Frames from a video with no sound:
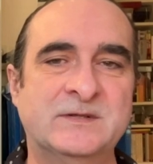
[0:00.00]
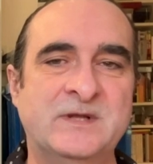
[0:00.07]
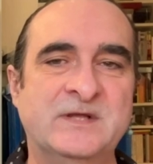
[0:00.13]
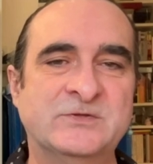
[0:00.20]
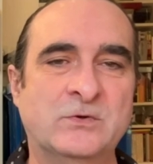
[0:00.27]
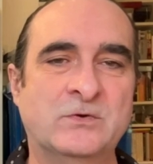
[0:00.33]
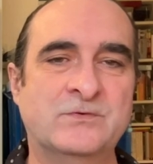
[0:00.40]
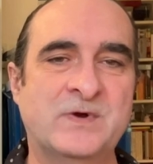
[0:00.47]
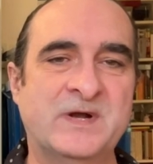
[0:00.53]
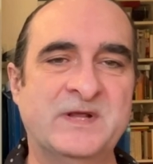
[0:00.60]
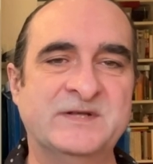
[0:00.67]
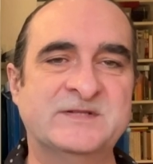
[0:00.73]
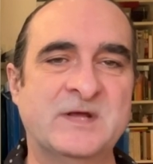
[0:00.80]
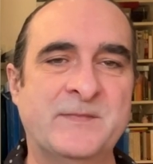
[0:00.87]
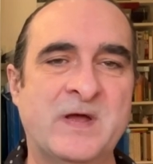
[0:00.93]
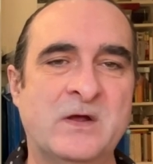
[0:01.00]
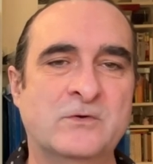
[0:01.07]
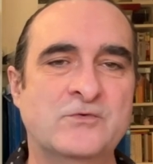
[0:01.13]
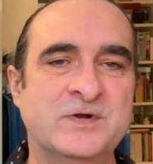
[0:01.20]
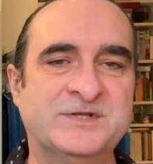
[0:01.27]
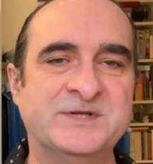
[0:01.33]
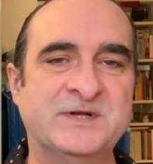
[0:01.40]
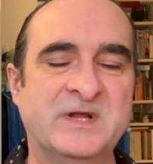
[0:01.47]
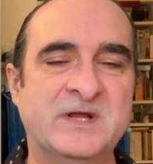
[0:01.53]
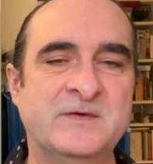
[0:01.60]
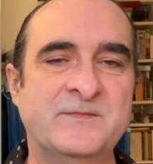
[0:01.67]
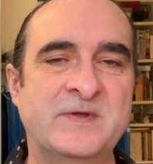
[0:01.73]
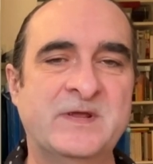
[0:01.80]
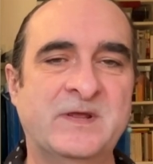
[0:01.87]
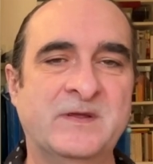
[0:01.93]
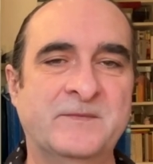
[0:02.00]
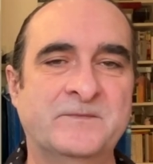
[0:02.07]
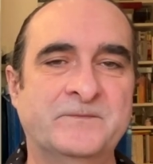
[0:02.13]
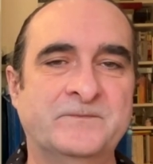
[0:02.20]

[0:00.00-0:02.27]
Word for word: is already somehow written in me.